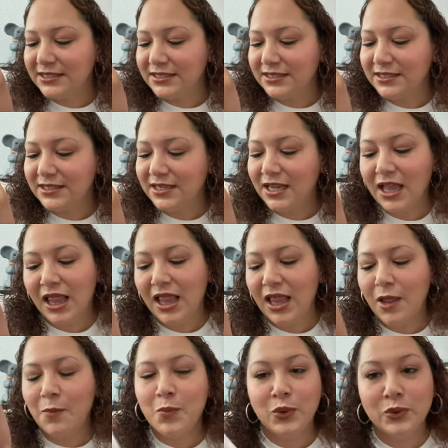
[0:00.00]
Seal
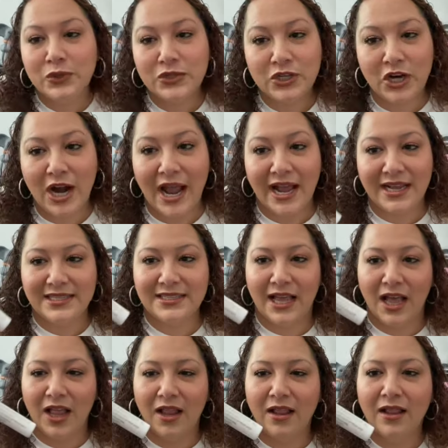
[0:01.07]
Booster
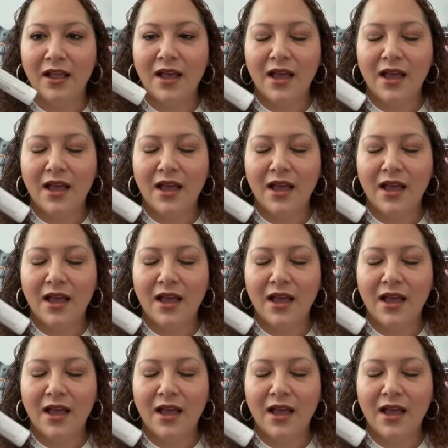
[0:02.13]
XL.